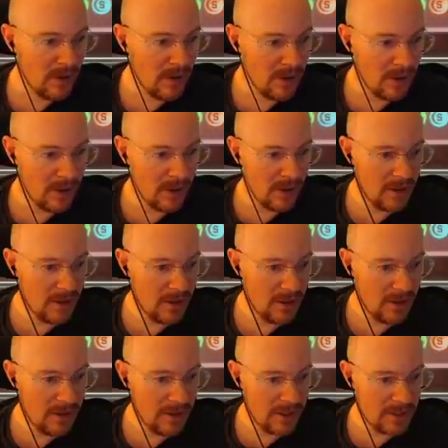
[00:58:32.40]

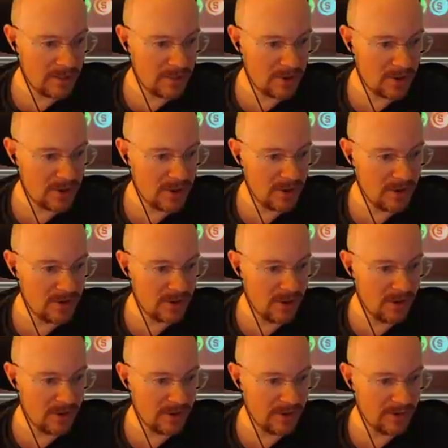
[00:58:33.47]
Uh, anti-personnel
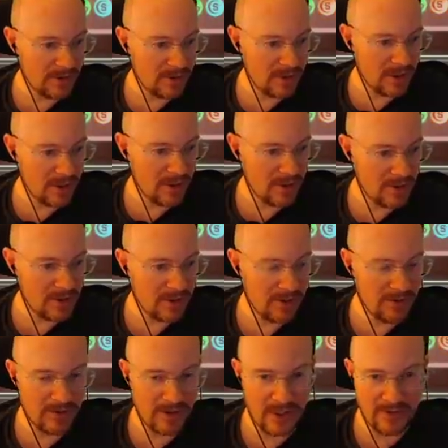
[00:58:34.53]
drone, level
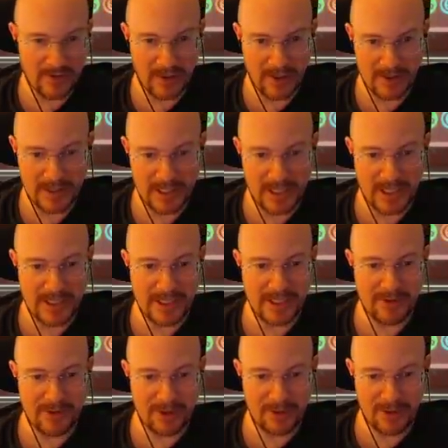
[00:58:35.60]
3025 head. Yeah, I need
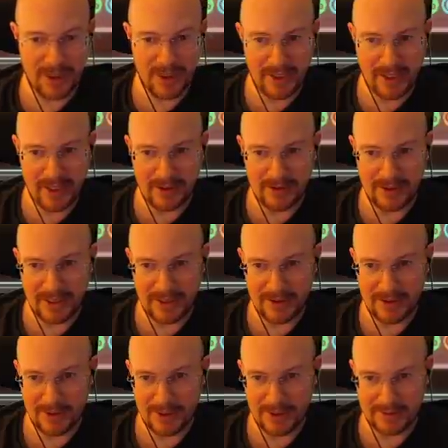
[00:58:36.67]
level 3. That'll that'll
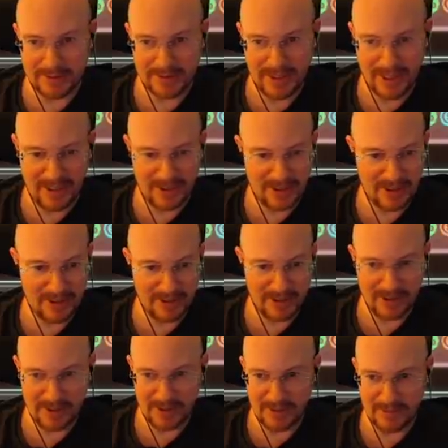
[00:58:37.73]
do it. That'll totally
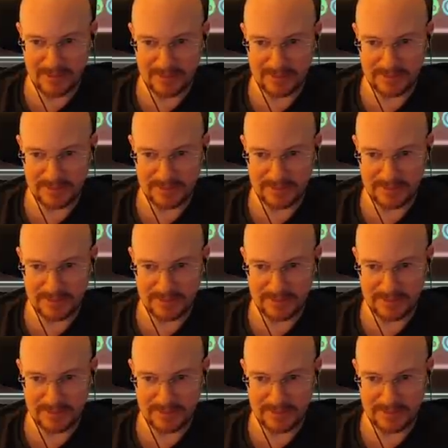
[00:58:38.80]
do it.